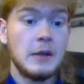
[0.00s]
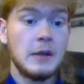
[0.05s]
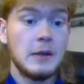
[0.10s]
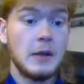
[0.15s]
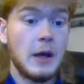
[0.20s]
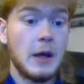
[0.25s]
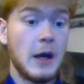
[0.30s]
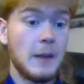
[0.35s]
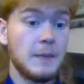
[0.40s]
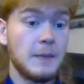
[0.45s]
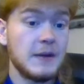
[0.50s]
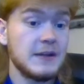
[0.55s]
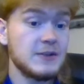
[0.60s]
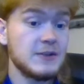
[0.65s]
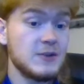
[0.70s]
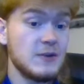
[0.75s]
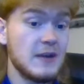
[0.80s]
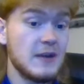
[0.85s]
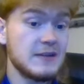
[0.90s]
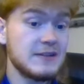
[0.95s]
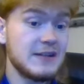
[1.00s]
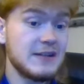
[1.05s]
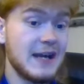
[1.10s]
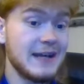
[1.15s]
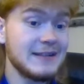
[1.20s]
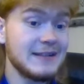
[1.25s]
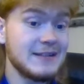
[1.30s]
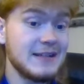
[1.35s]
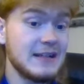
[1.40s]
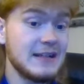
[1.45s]
But in
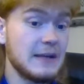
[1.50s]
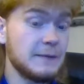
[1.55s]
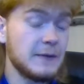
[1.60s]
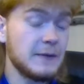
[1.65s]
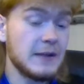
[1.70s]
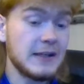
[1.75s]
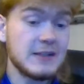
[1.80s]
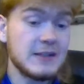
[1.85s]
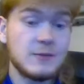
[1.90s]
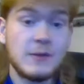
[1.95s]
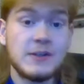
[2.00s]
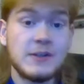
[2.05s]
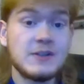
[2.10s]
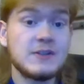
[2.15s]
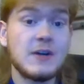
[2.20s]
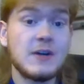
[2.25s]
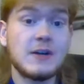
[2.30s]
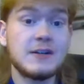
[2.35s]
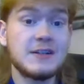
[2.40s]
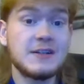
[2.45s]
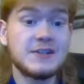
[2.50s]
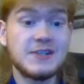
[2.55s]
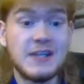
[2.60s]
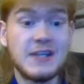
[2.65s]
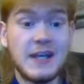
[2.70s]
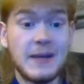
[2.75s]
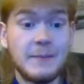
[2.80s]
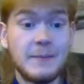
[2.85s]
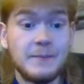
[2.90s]
2019, I feel like is when you started to see it.